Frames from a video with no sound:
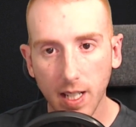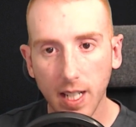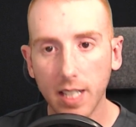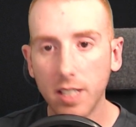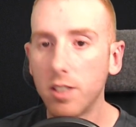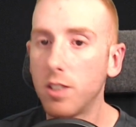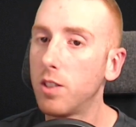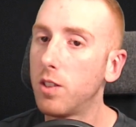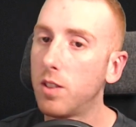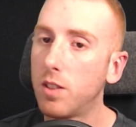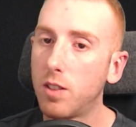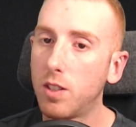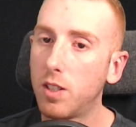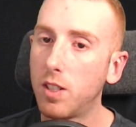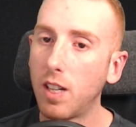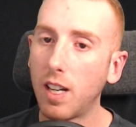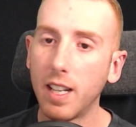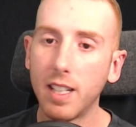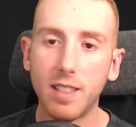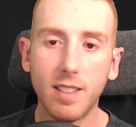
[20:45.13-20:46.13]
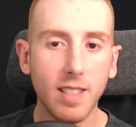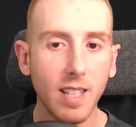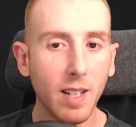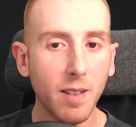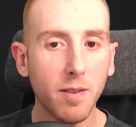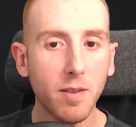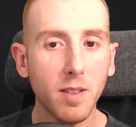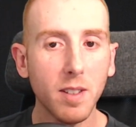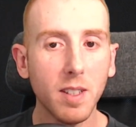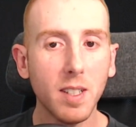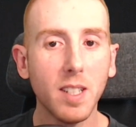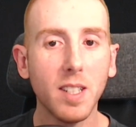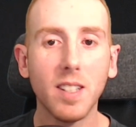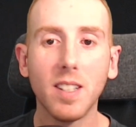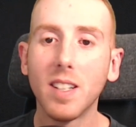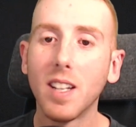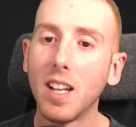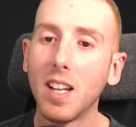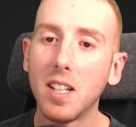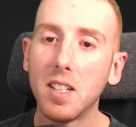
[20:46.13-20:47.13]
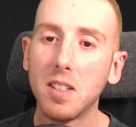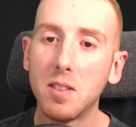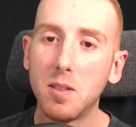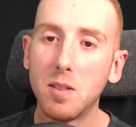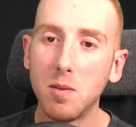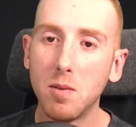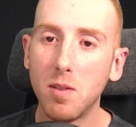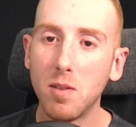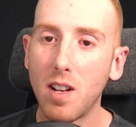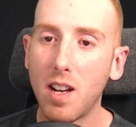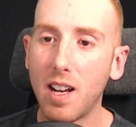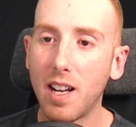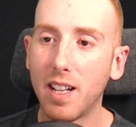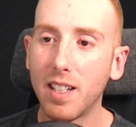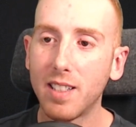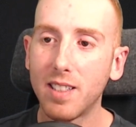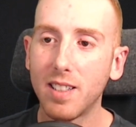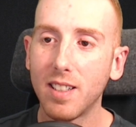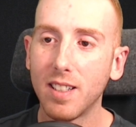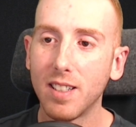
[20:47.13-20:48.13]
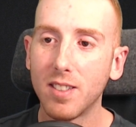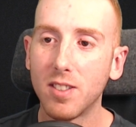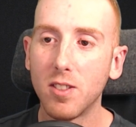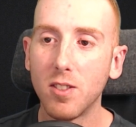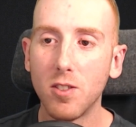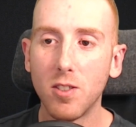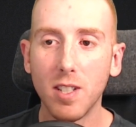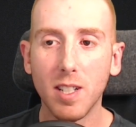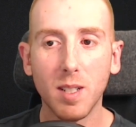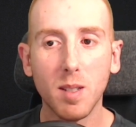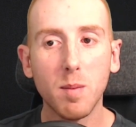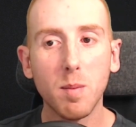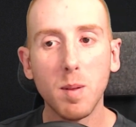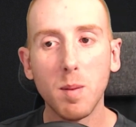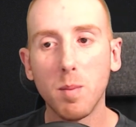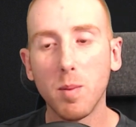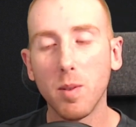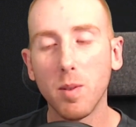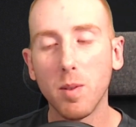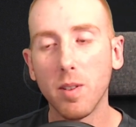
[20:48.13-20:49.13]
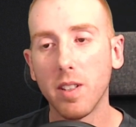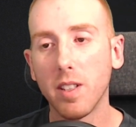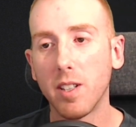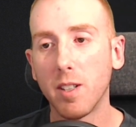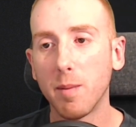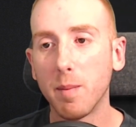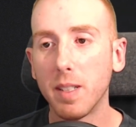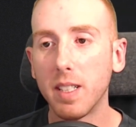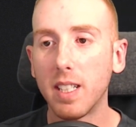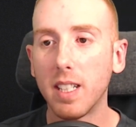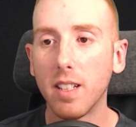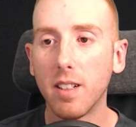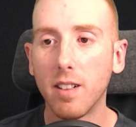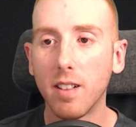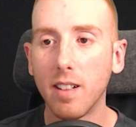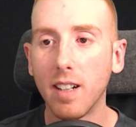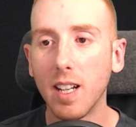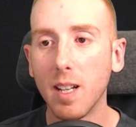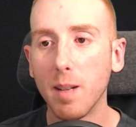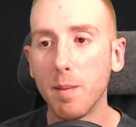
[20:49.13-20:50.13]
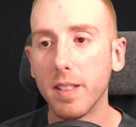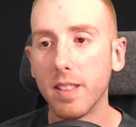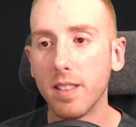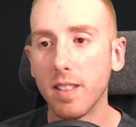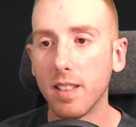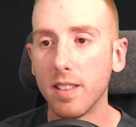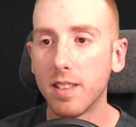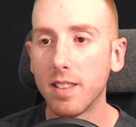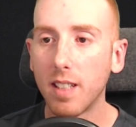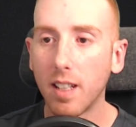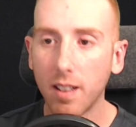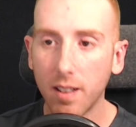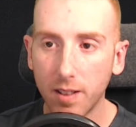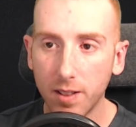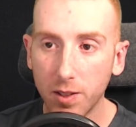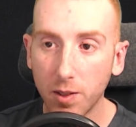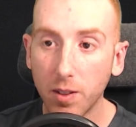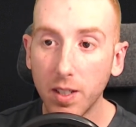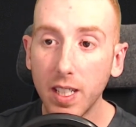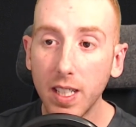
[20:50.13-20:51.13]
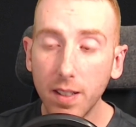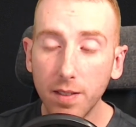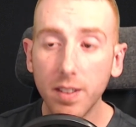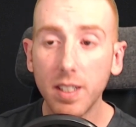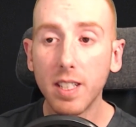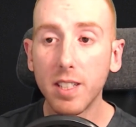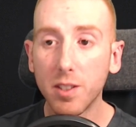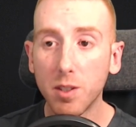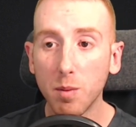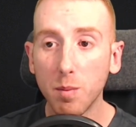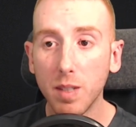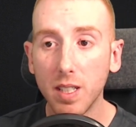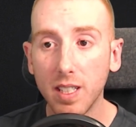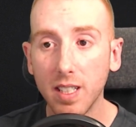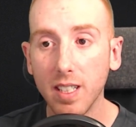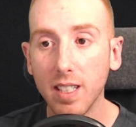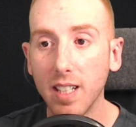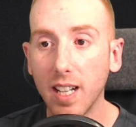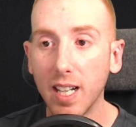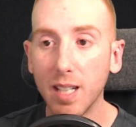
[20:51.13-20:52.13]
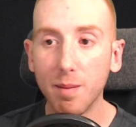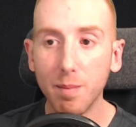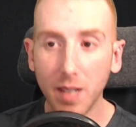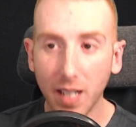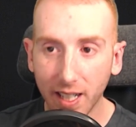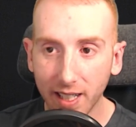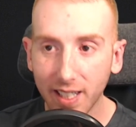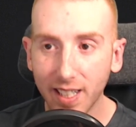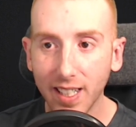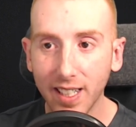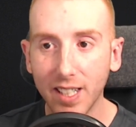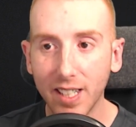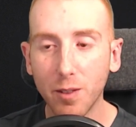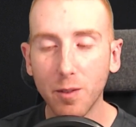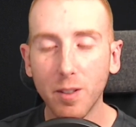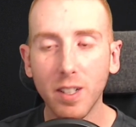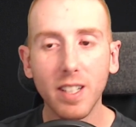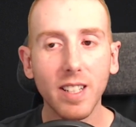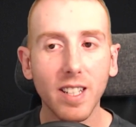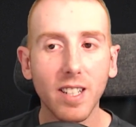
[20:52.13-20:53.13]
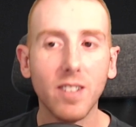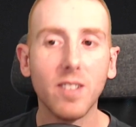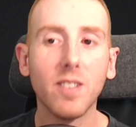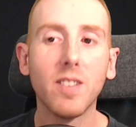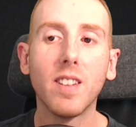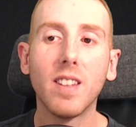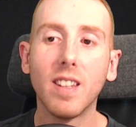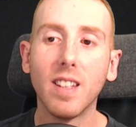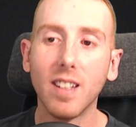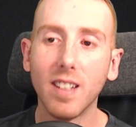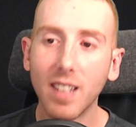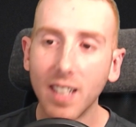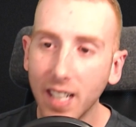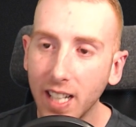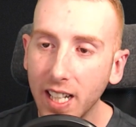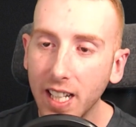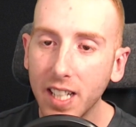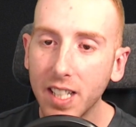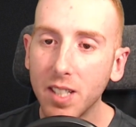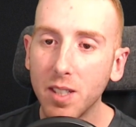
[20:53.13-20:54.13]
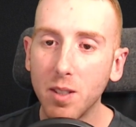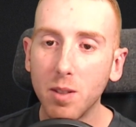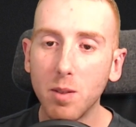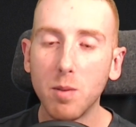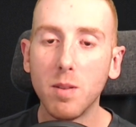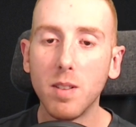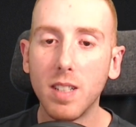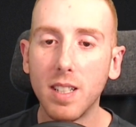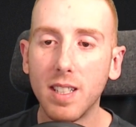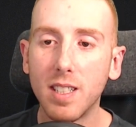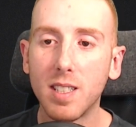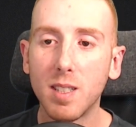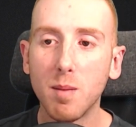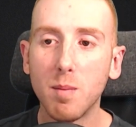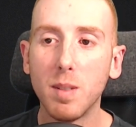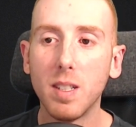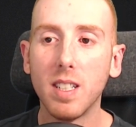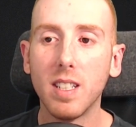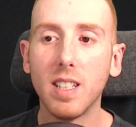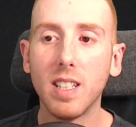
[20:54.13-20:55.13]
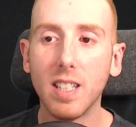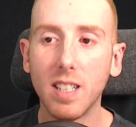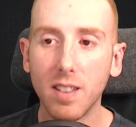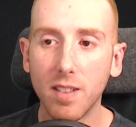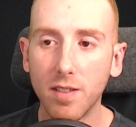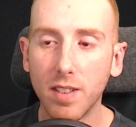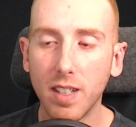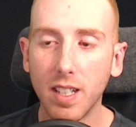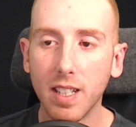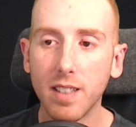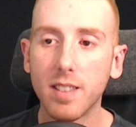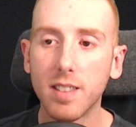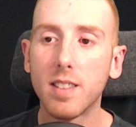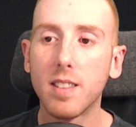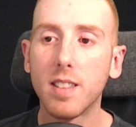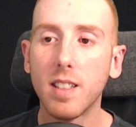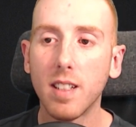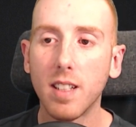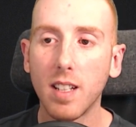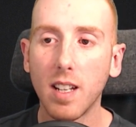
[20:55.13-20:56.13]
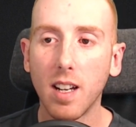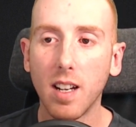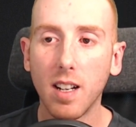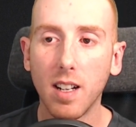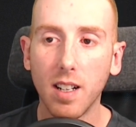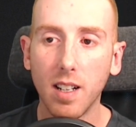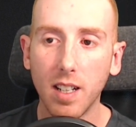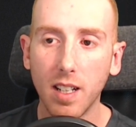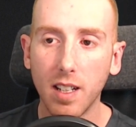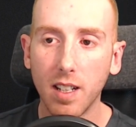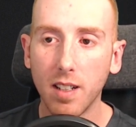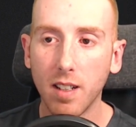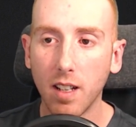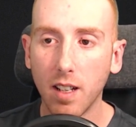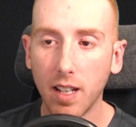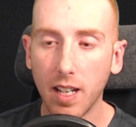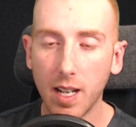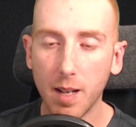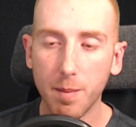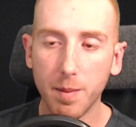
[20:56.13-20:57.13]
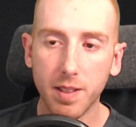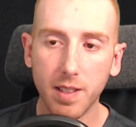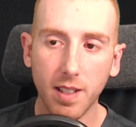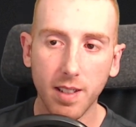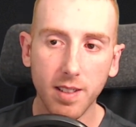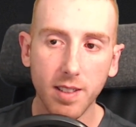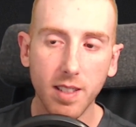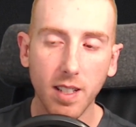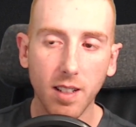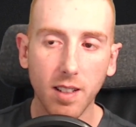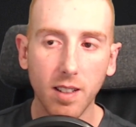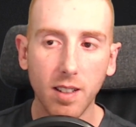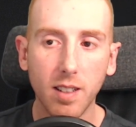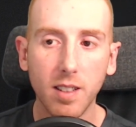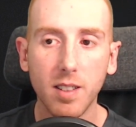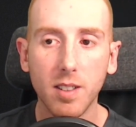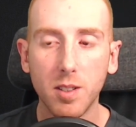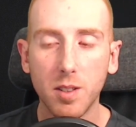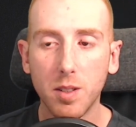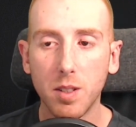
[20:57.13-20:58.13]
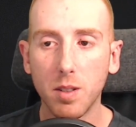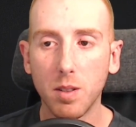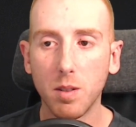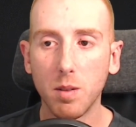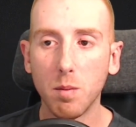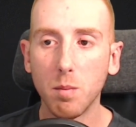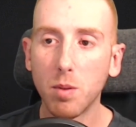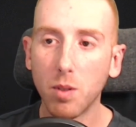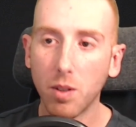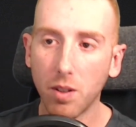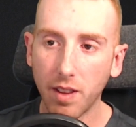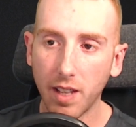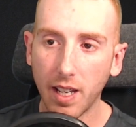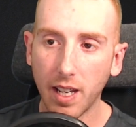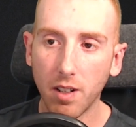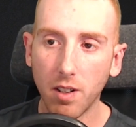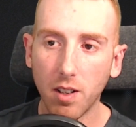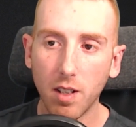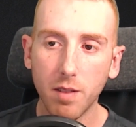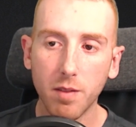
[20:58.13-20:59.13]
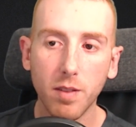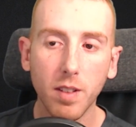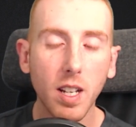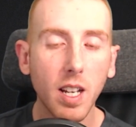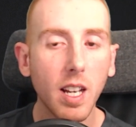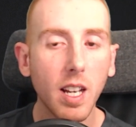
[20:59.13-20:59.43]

I definitely do not suggest people that are beginner Amazon sellers or even intermediate. I'm not kidding right now. You need to be an advanced Amazon seller to pull that off.